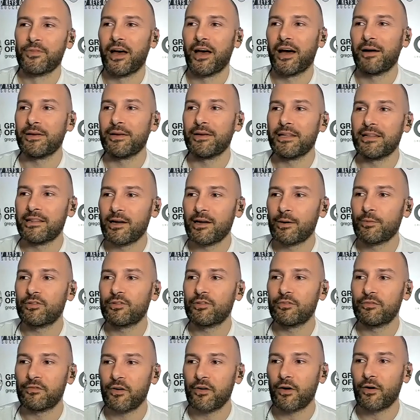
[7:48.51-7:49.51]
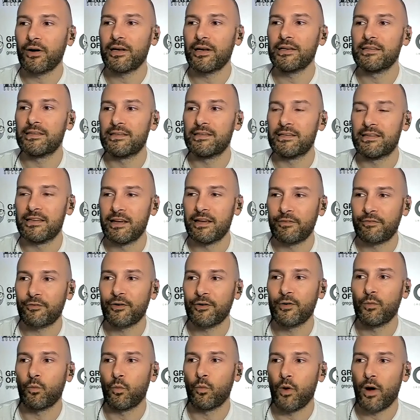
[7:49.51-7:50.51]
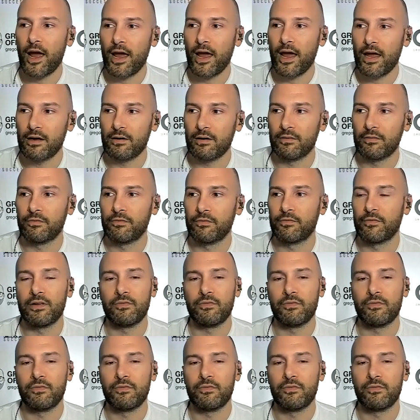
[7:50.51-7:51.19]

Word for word: I mean, there was a very different way of